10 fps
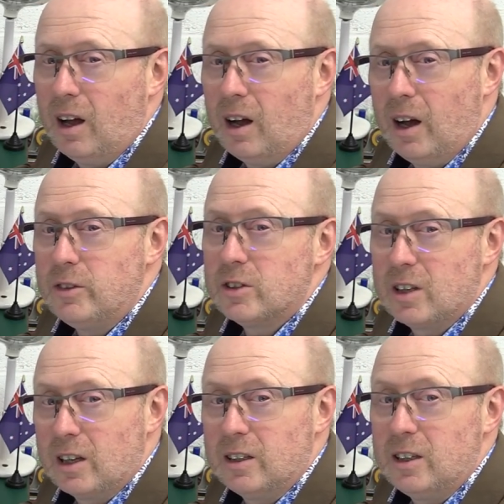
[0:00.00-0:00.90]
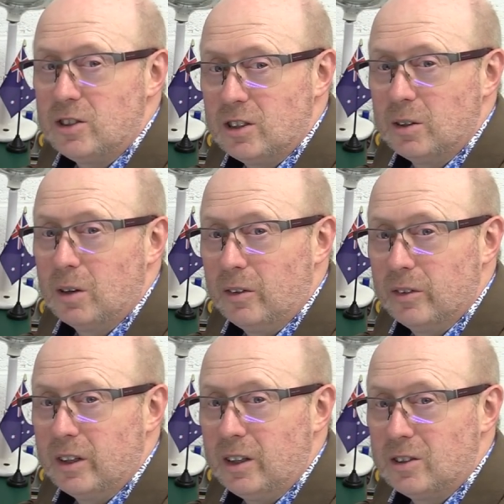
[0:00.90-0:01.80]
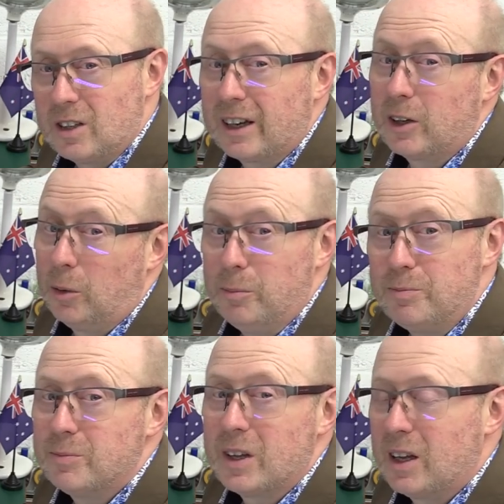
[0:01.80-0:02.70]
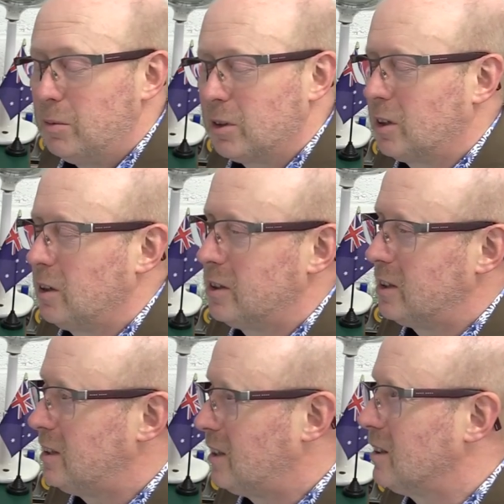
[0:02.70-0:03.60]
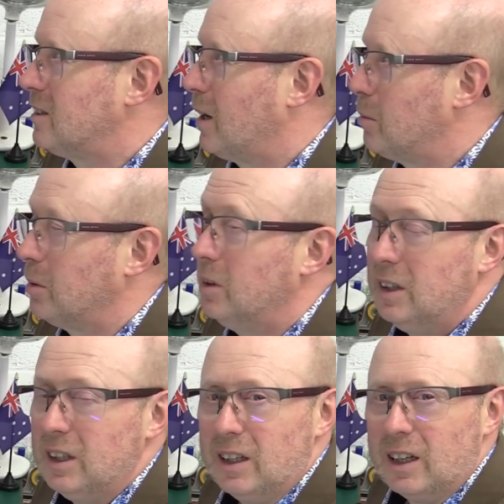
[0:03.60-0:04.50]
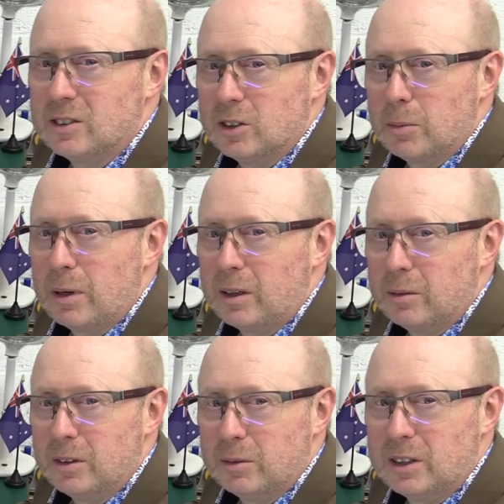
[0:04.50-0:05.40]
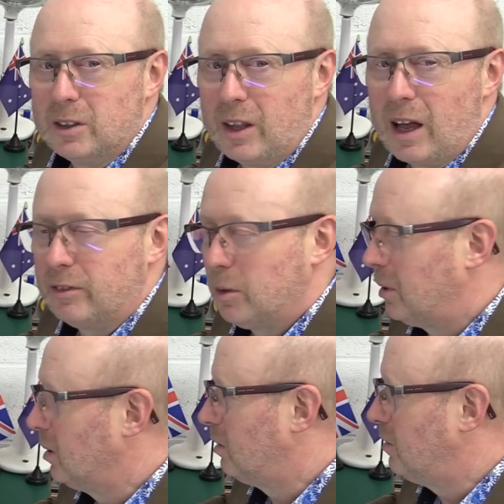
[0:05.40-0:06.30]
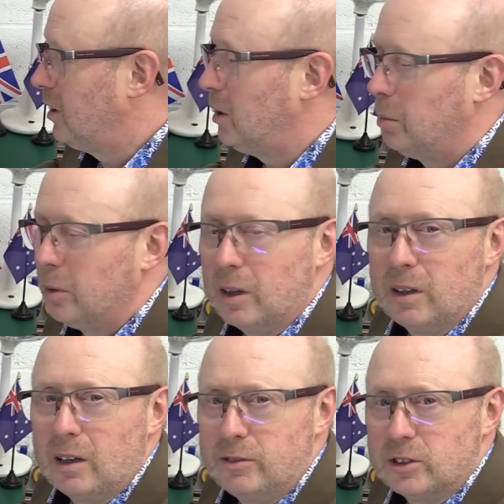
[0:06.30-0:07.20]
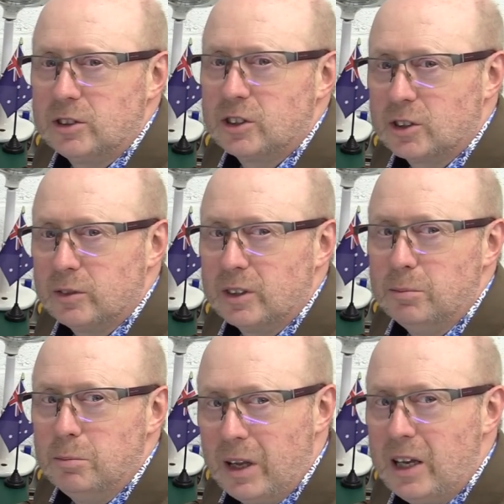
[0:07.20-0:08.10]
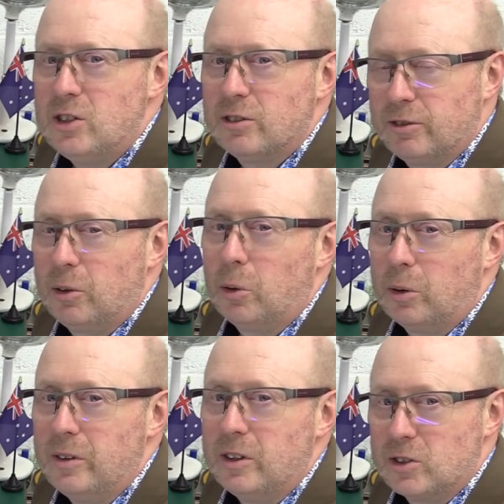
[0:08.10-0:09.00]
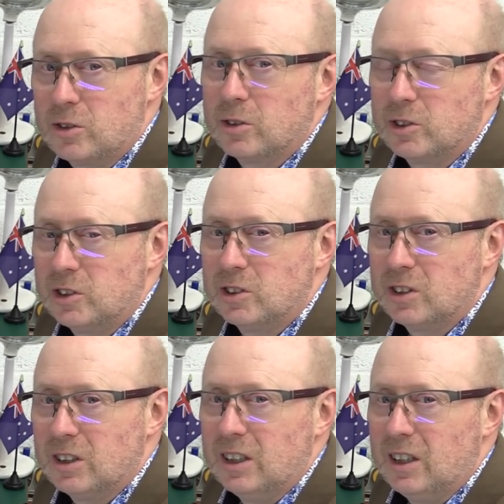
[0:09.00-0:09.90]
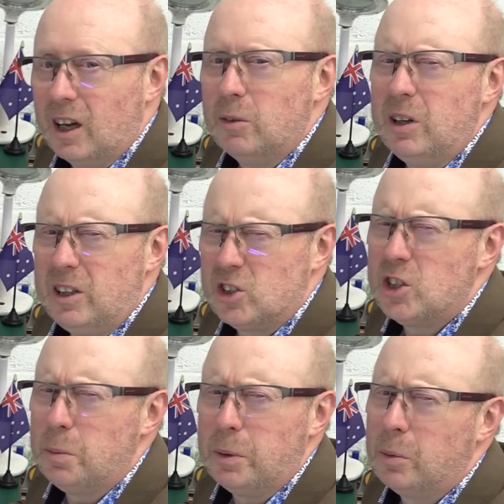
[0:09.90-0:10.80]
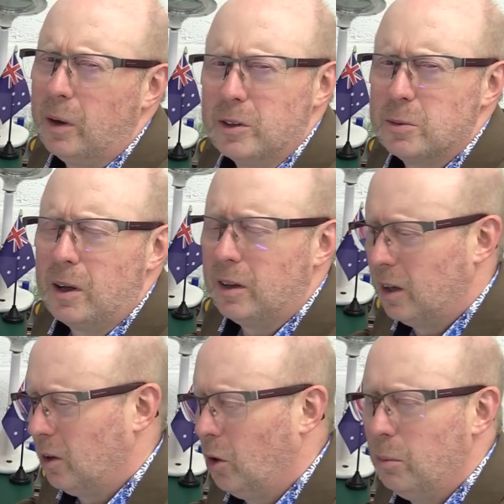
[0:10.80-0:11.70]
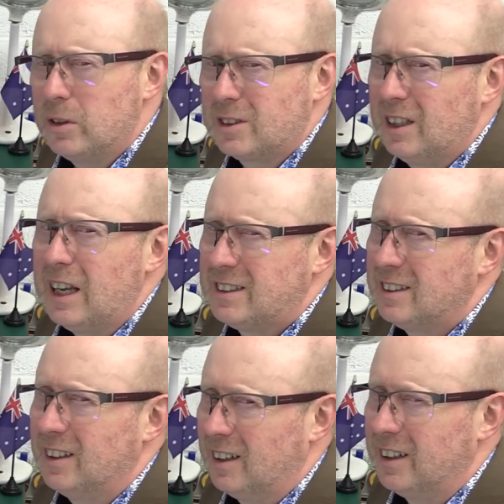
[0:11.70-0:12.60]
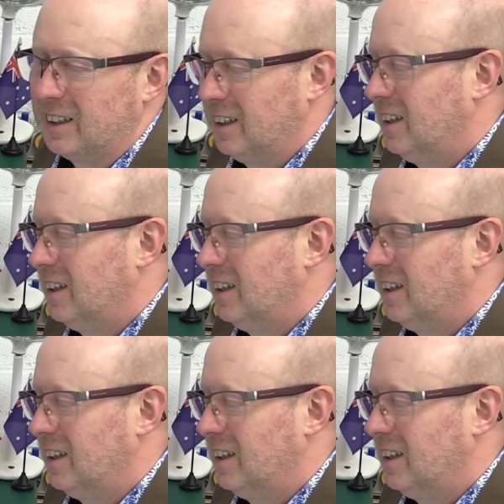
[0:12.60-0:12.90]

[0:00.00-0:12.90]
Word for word: I've just had an issue on the Takom. Uh, I'm not going to go into the details now, but I'll talk about it when, when I do the after bill review. But uh, I've just discovered a major flaw in the instructions. A really stupid one as well. Uh, almost kinetic-like.